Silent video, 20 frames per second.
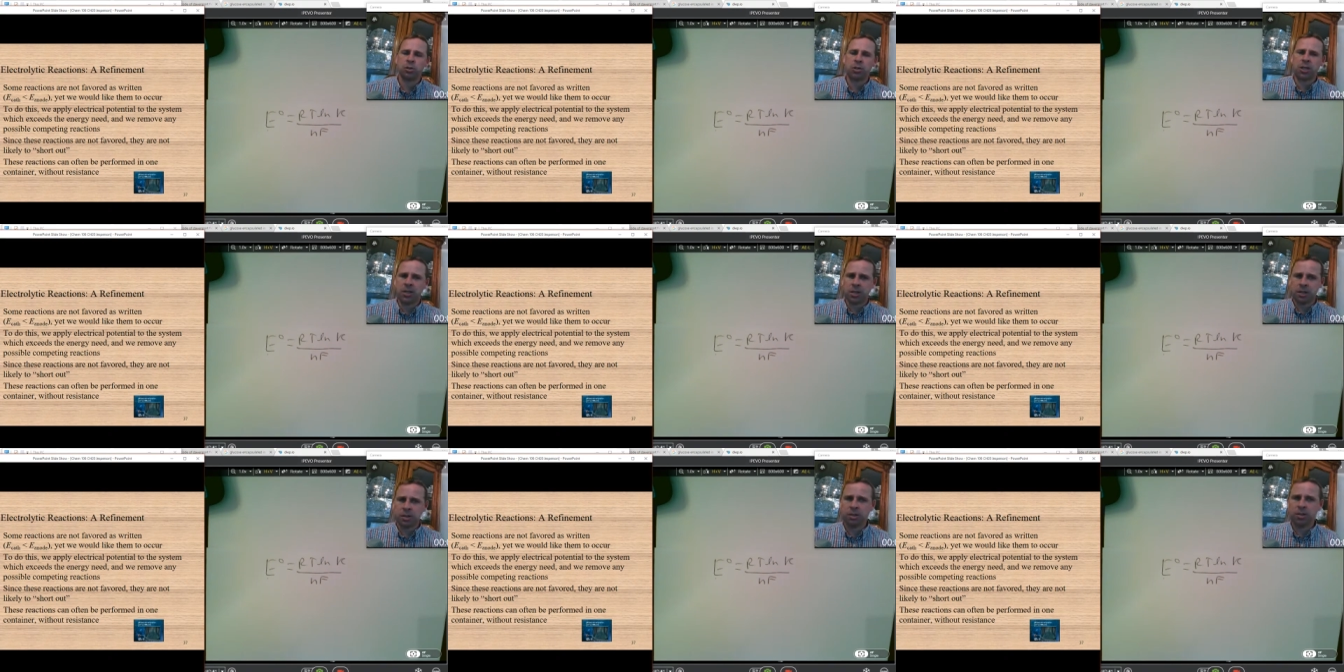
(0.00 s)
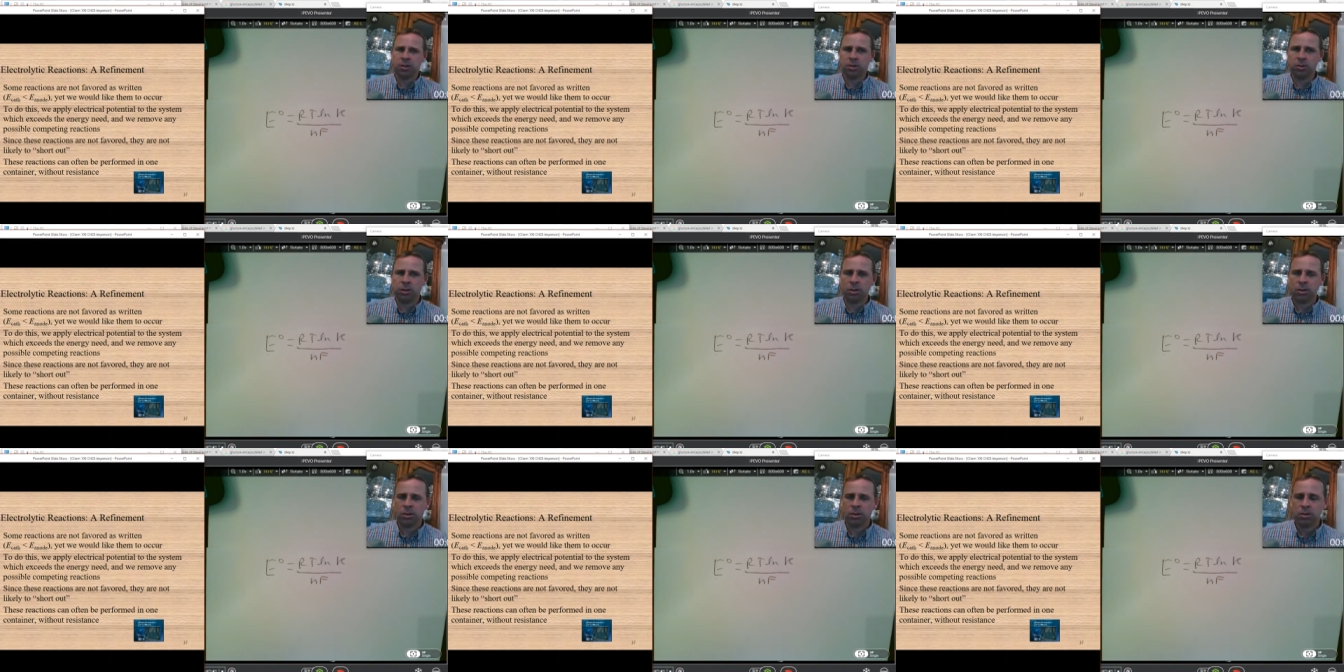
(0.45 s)
I think that
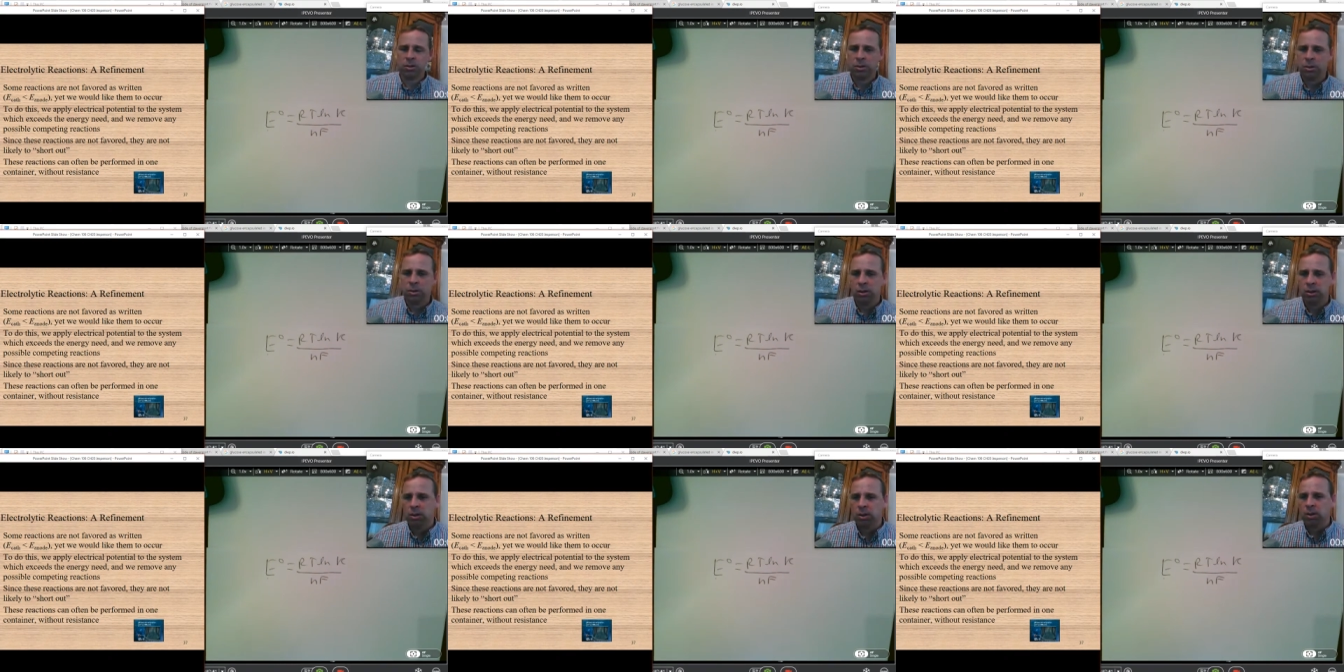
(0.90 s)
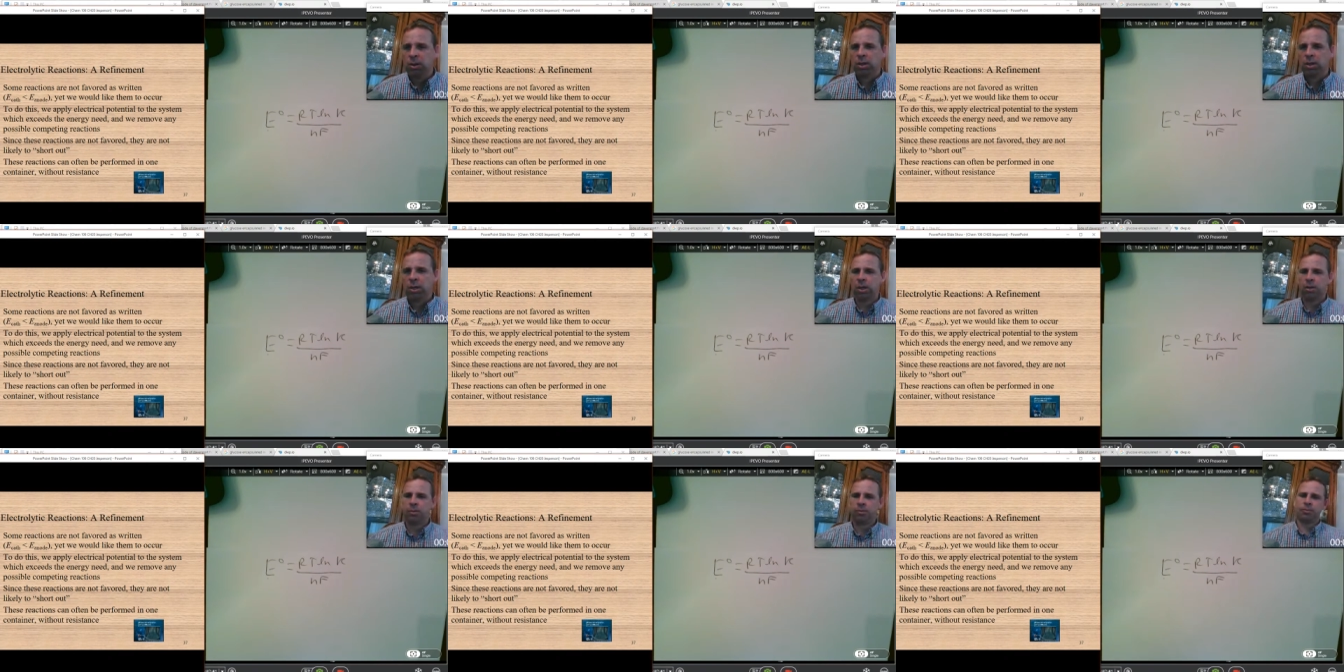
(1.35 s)
you can,
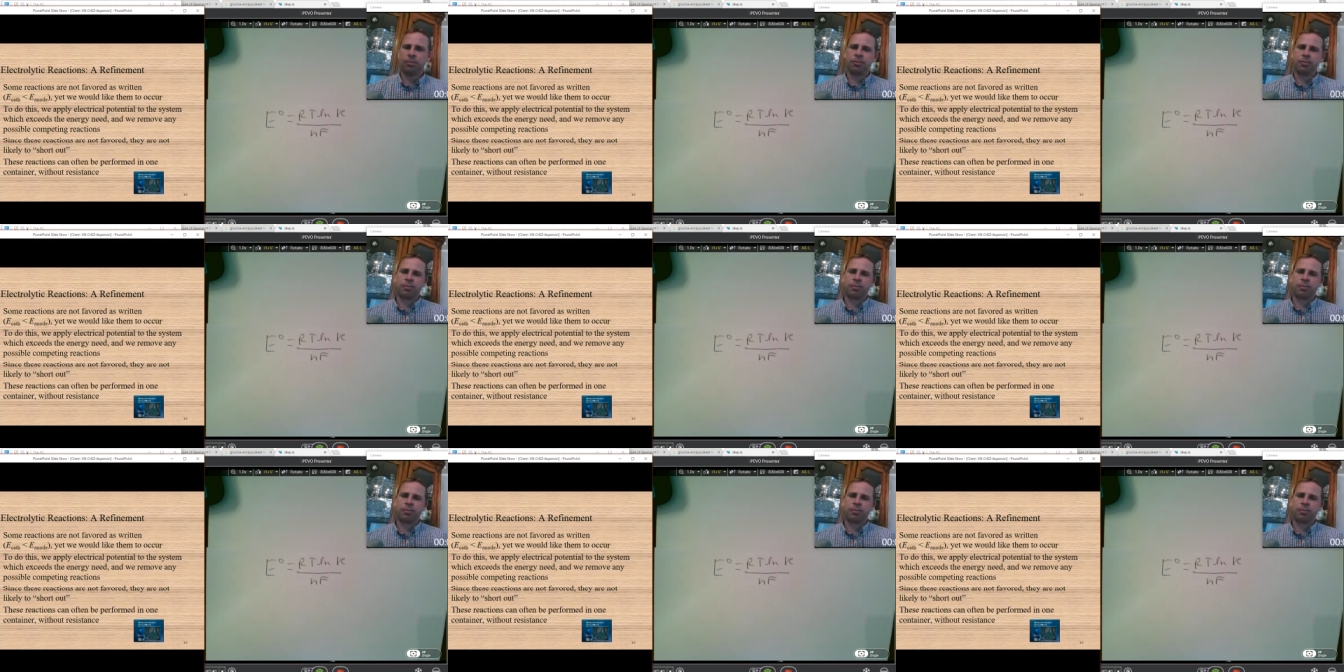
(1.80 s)
um,